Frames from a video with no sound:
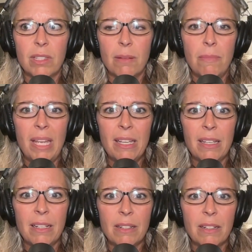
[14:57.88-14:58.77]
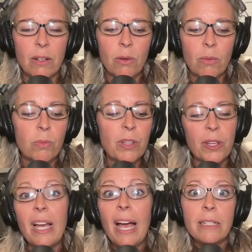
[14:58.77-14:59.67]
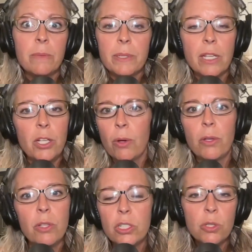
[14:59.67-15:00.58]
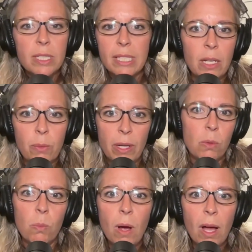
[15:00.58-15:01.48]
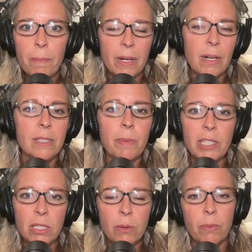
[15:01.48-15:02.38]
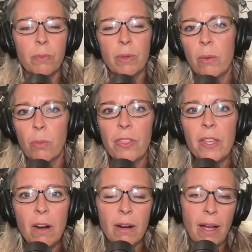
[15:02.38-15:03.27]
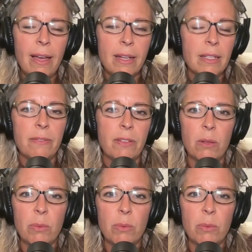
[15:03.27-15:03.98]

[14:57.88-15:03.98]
make it with the guide, you can do this any way you want, but especially within our guide, even